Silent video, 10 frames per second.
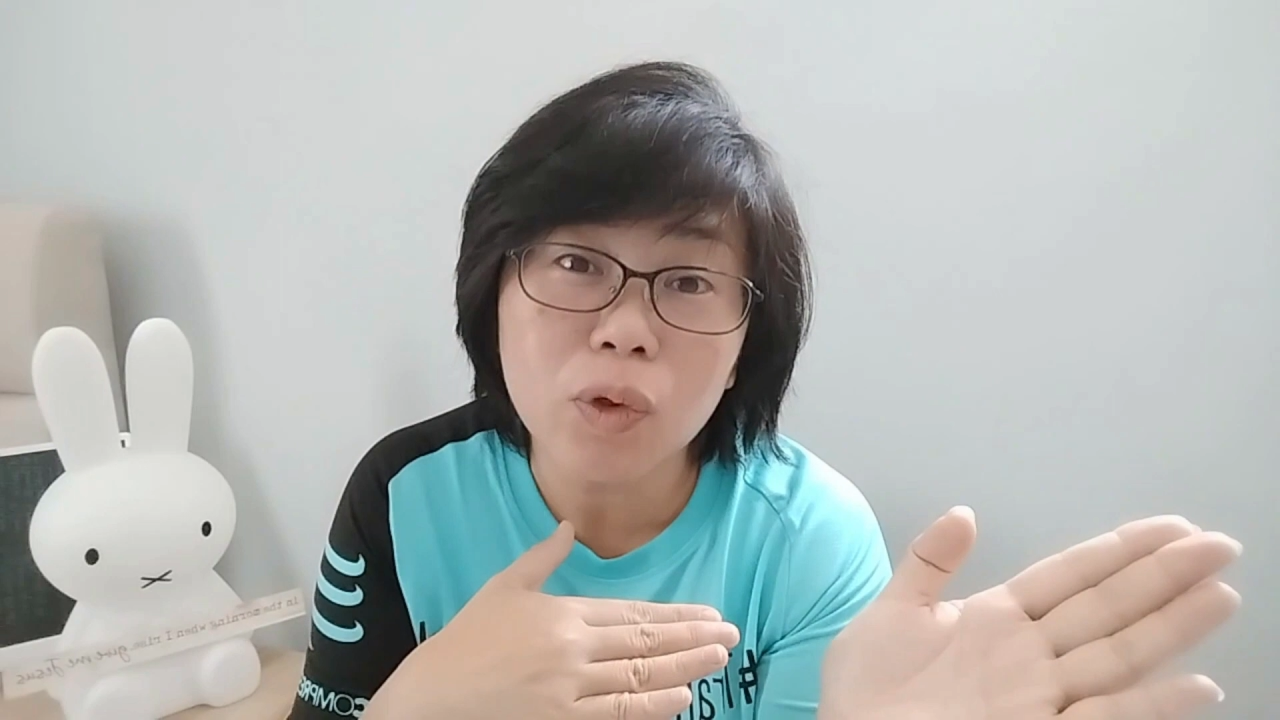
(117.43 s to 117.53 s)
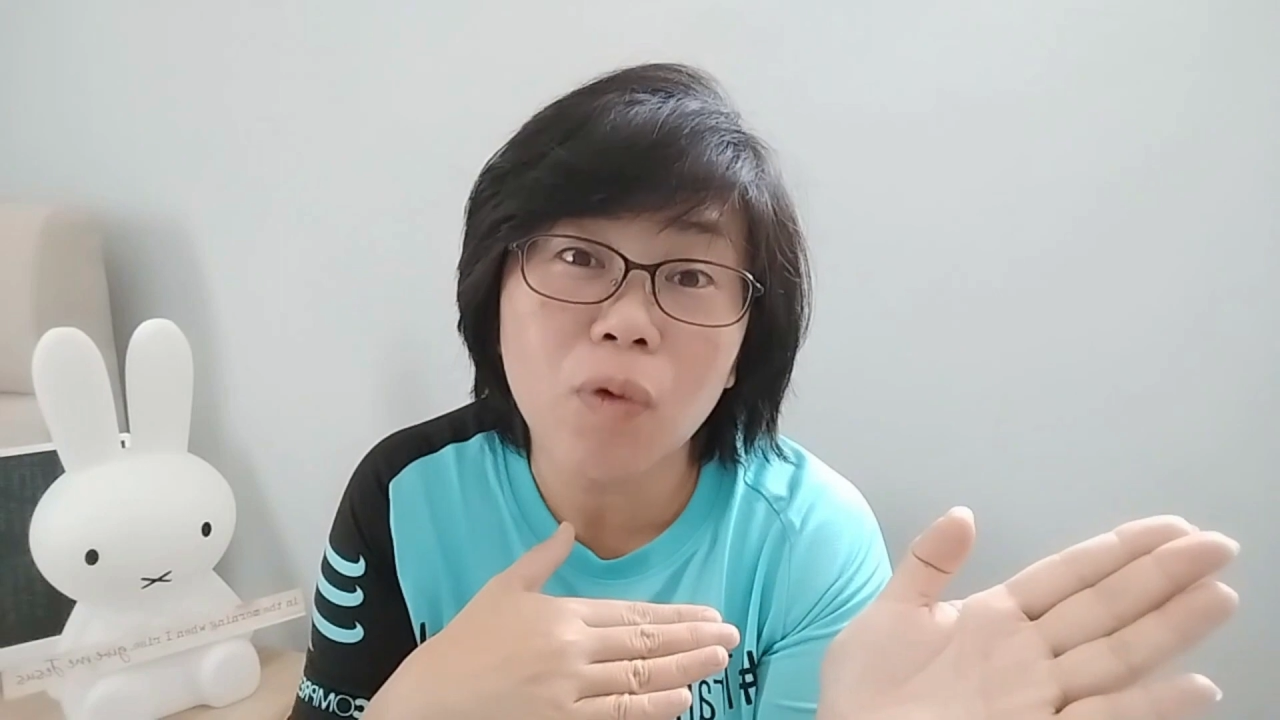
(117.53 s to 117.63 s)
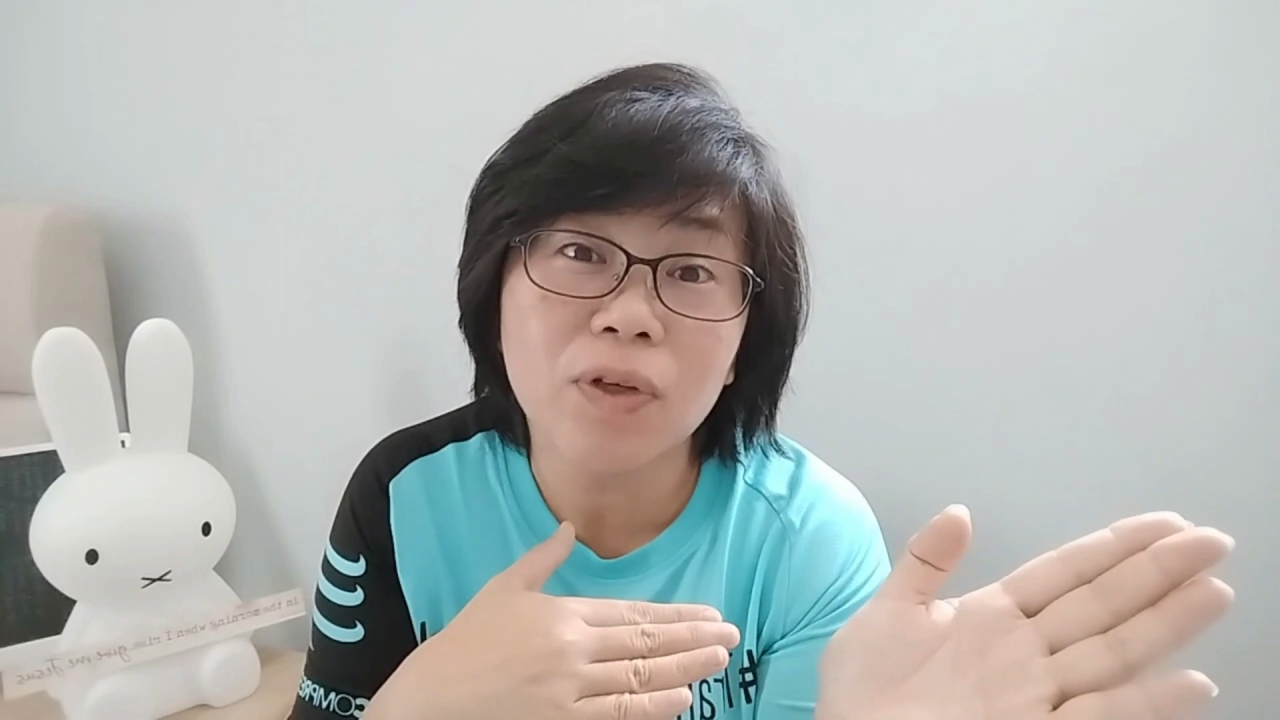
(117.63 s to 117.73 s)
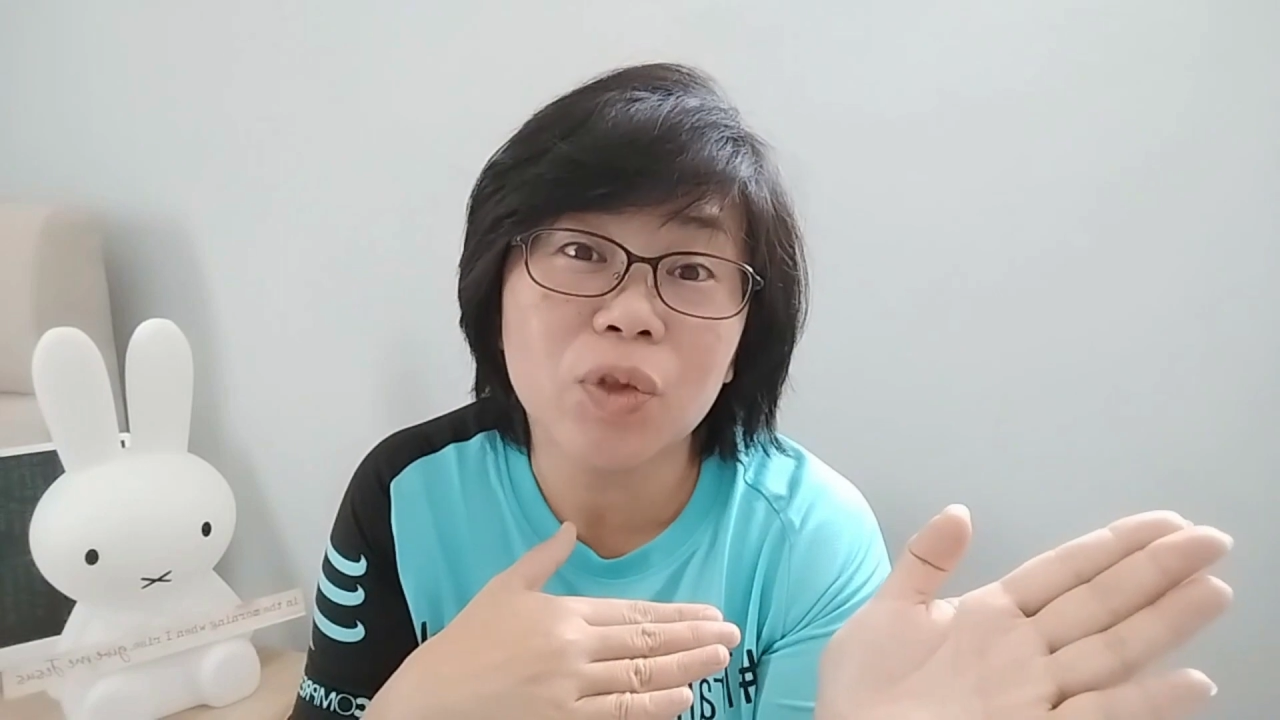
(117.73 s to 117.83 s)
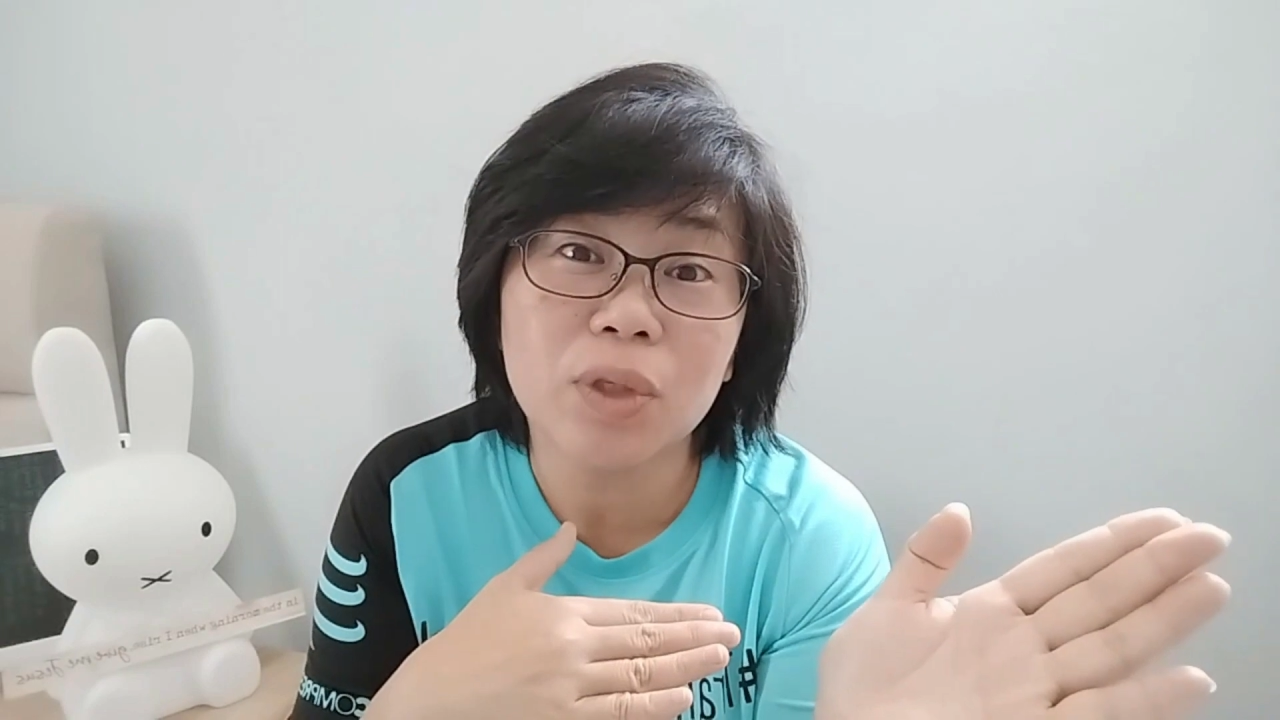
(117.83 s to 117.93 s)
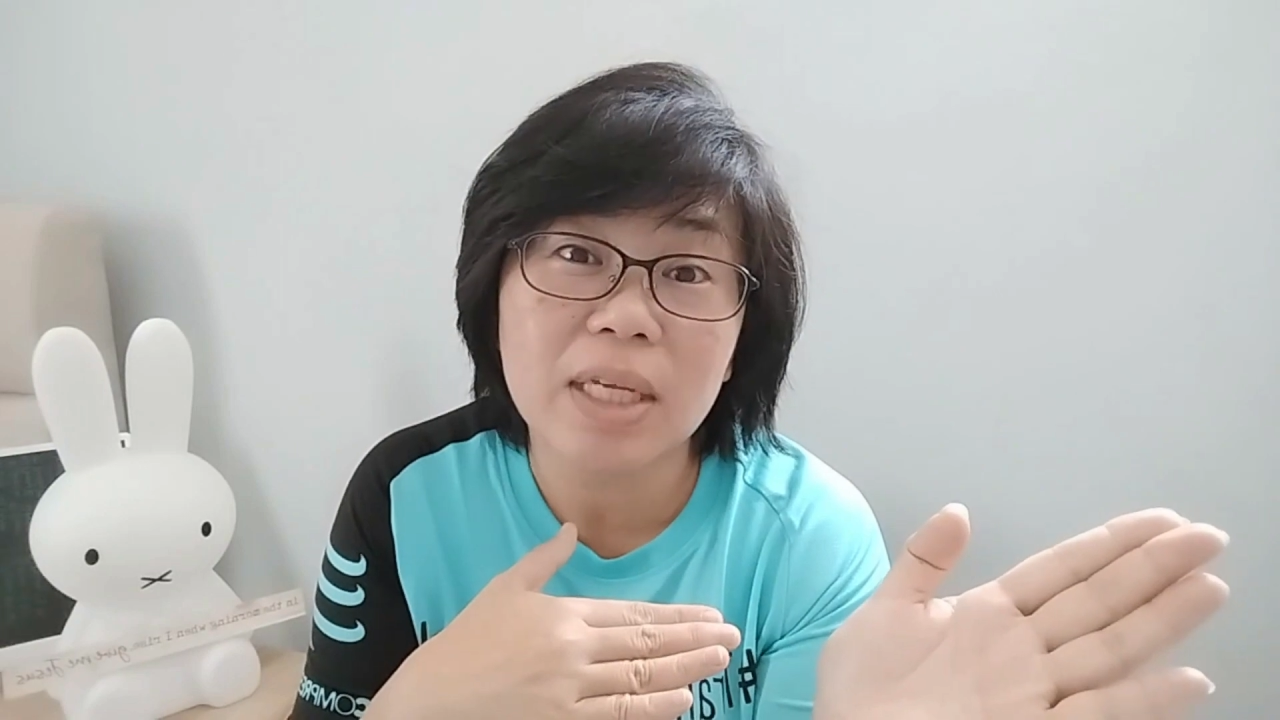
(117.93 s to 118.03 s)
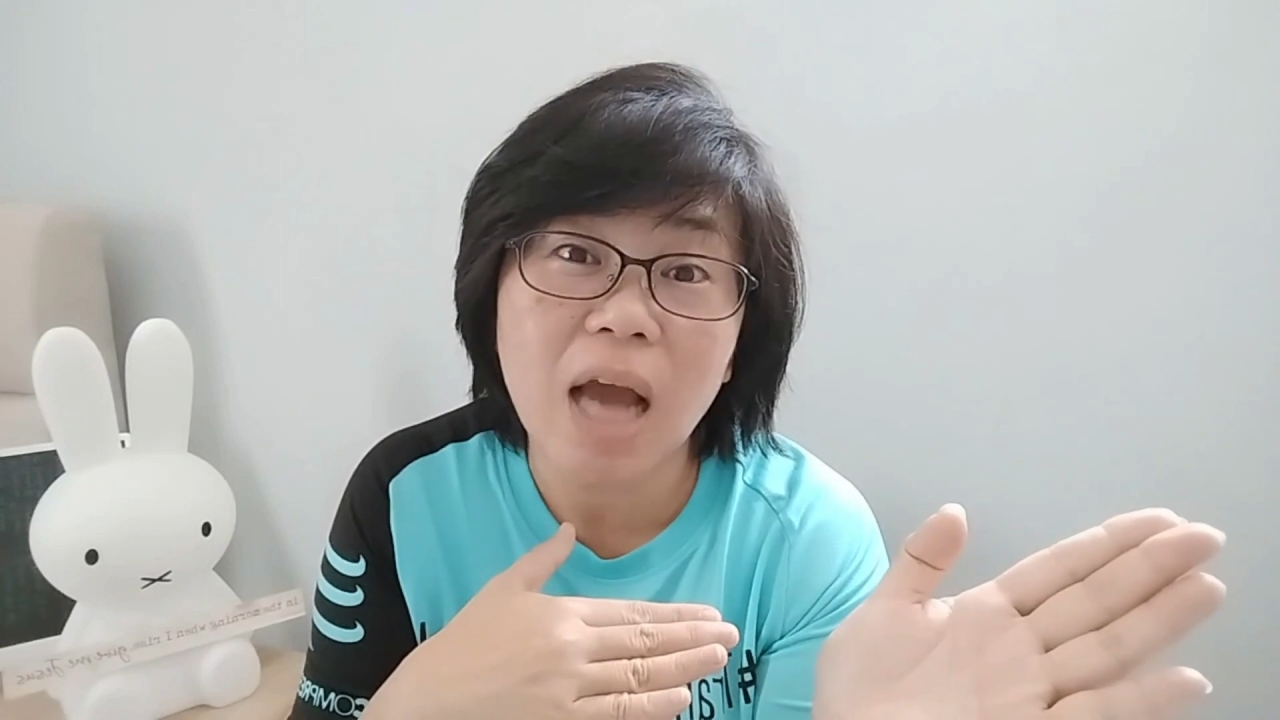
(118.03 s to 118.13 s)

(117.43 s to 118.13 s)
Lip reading: over to the